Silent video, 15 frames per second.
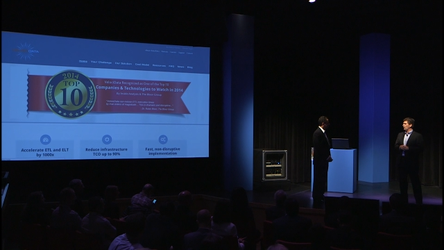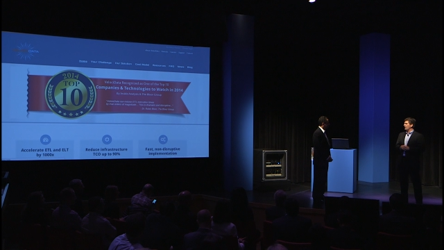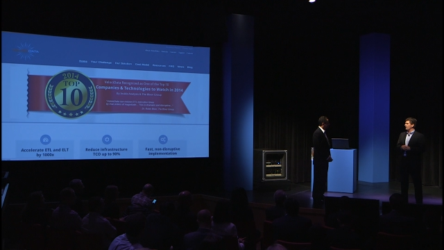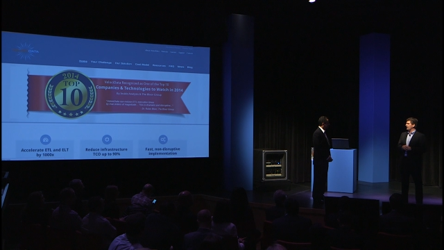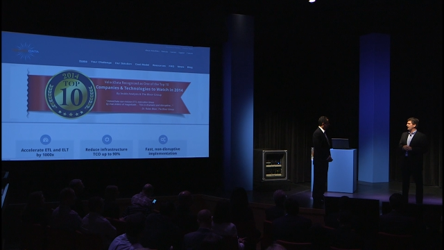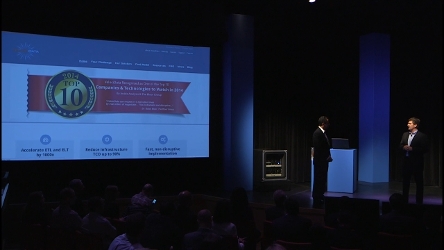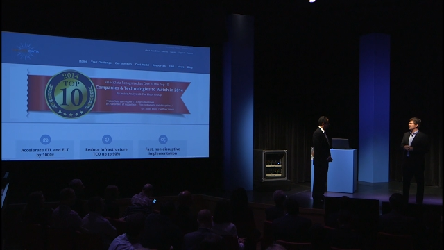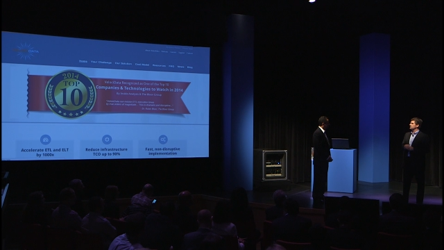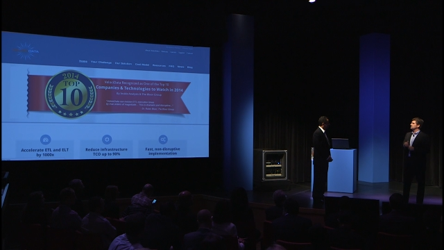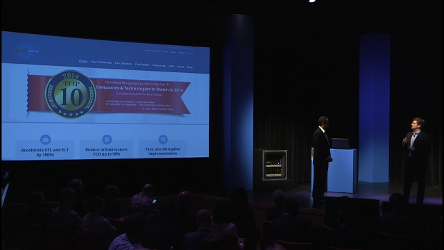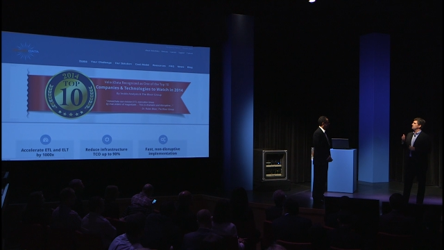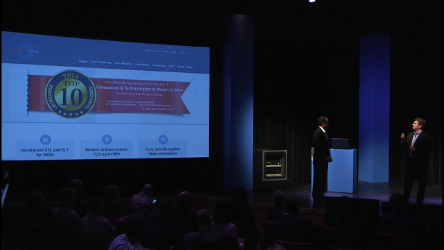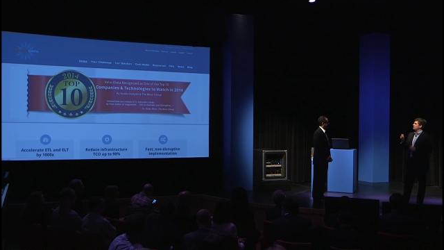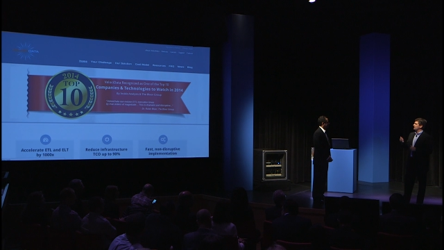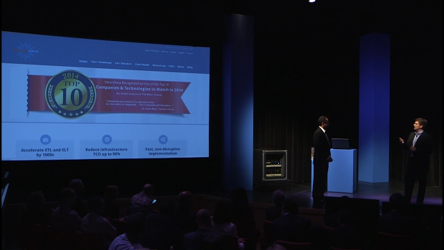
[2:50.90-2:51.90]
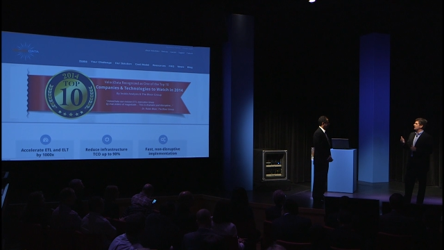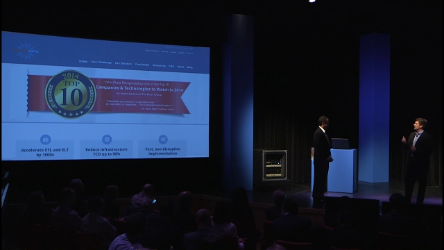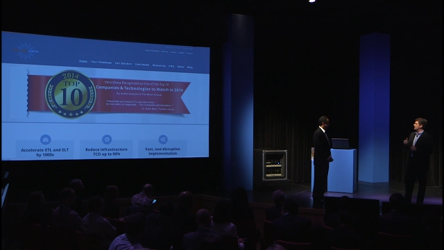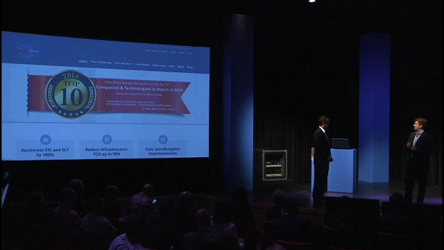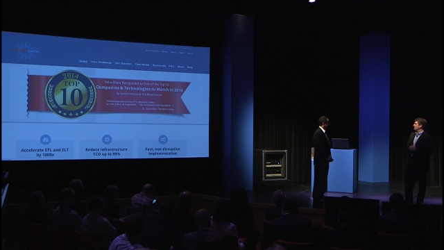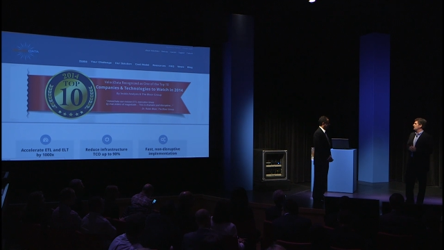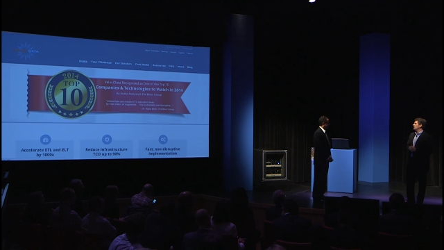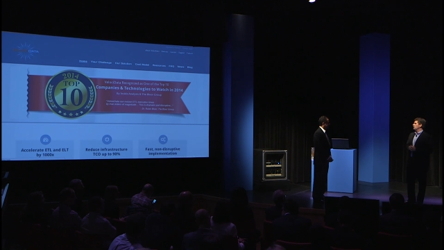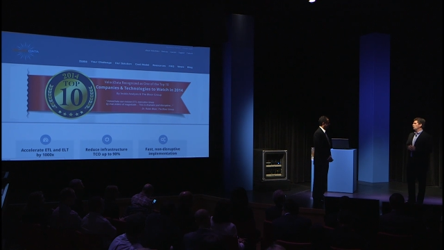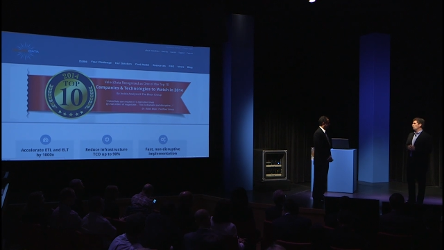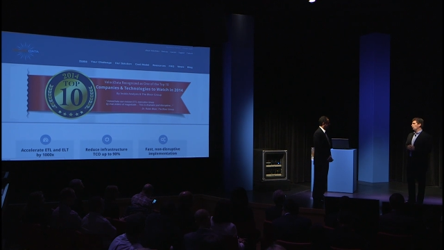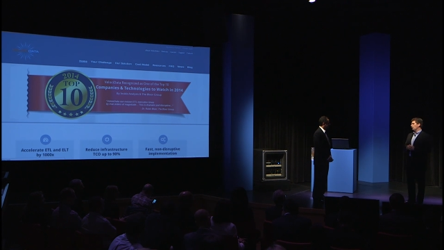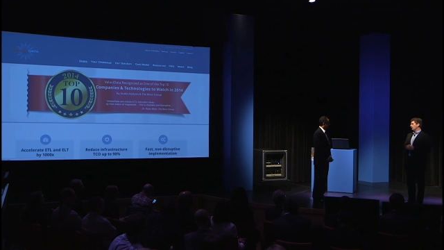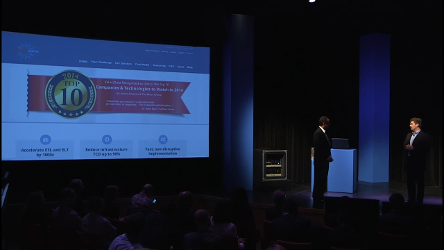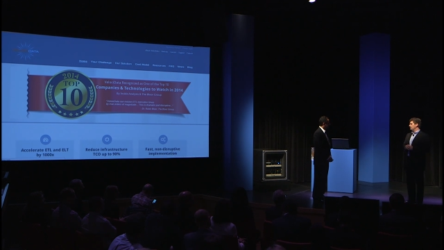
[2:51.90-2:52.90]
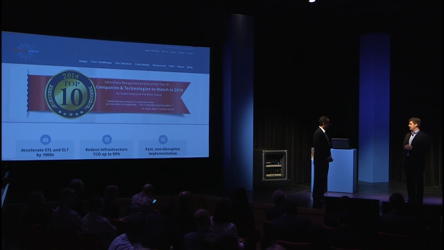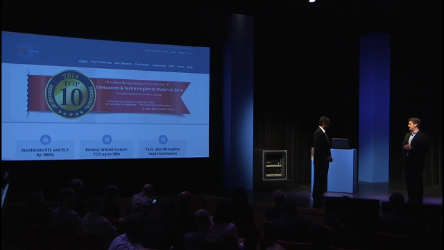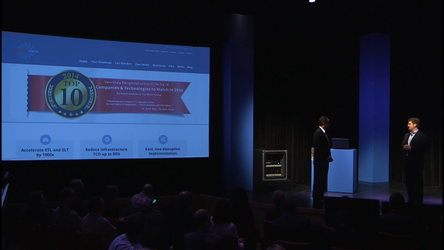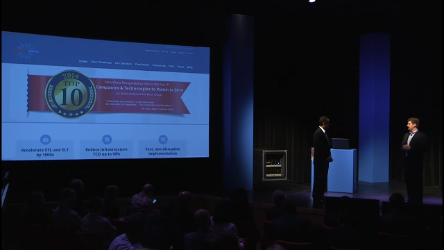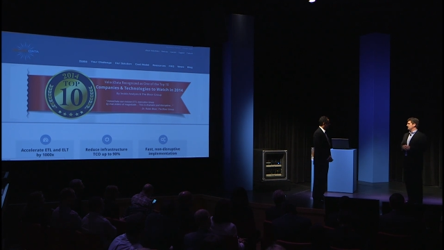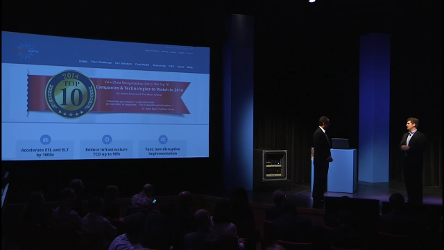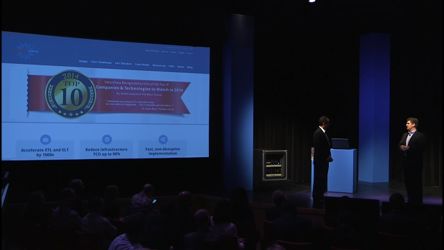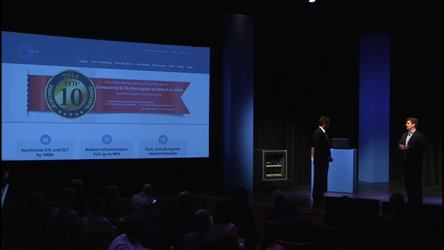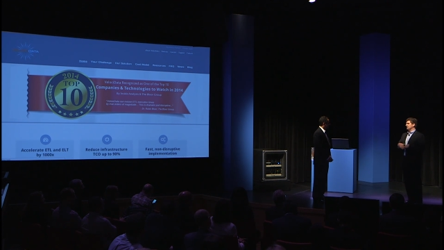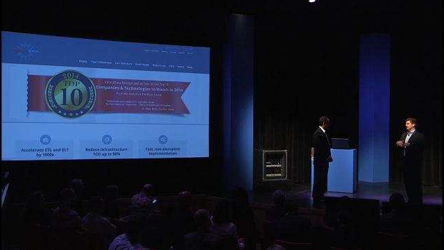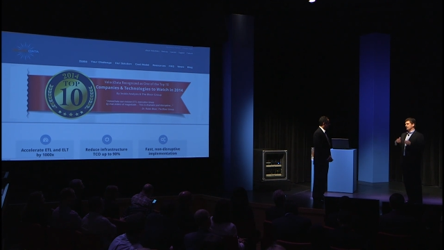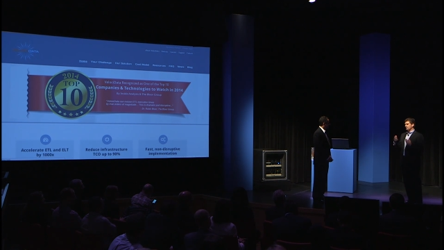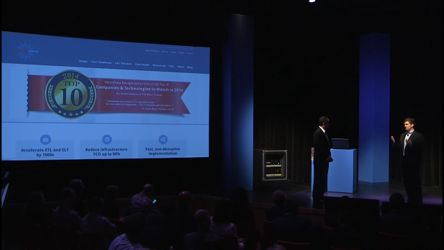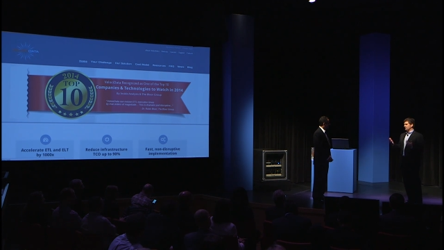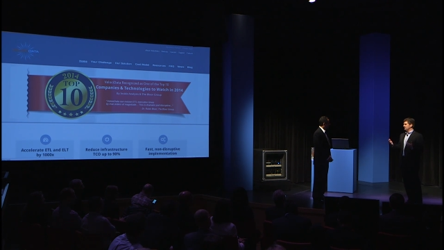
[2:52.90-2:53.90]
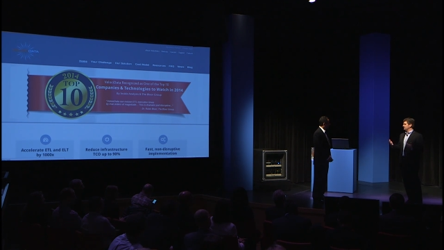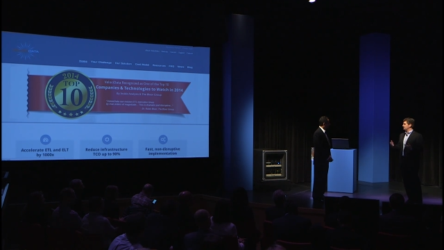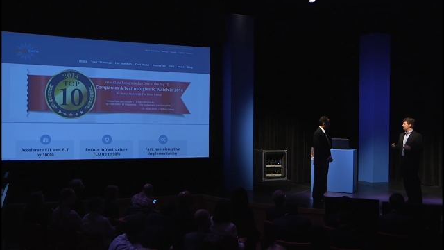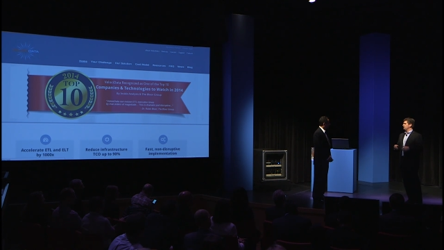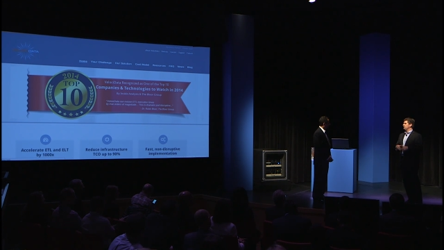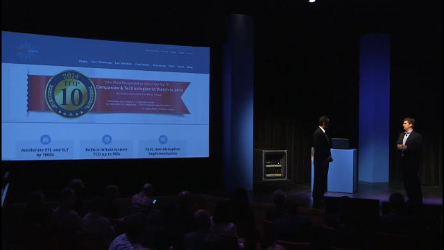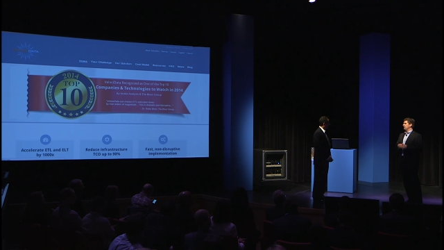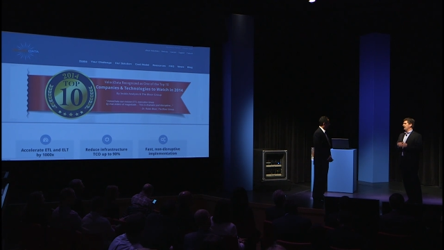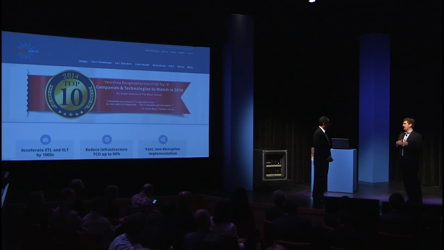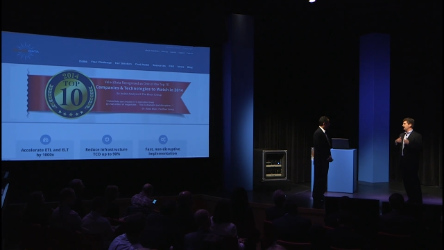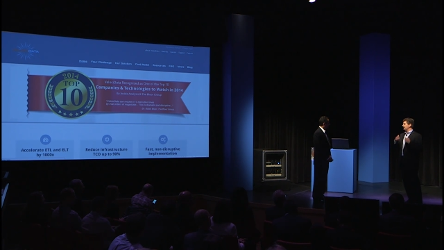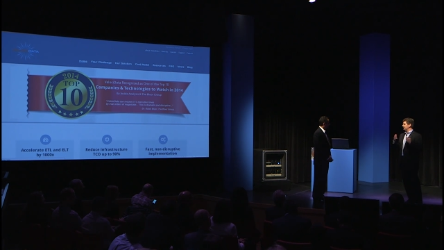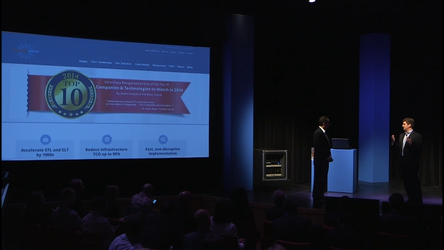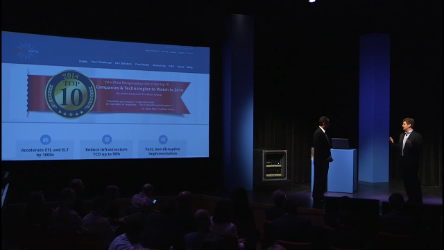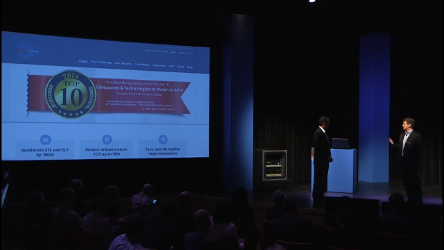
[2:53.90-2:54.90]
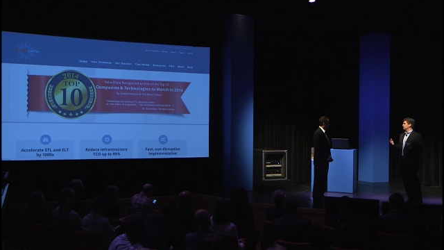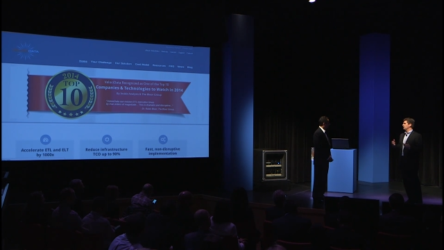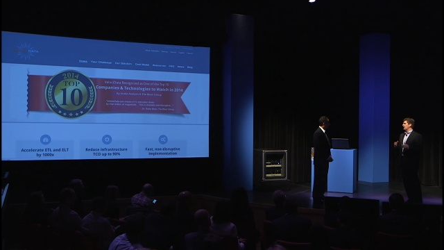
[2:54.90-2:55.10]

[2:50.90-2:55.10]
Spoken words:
[unreadable: no face in view]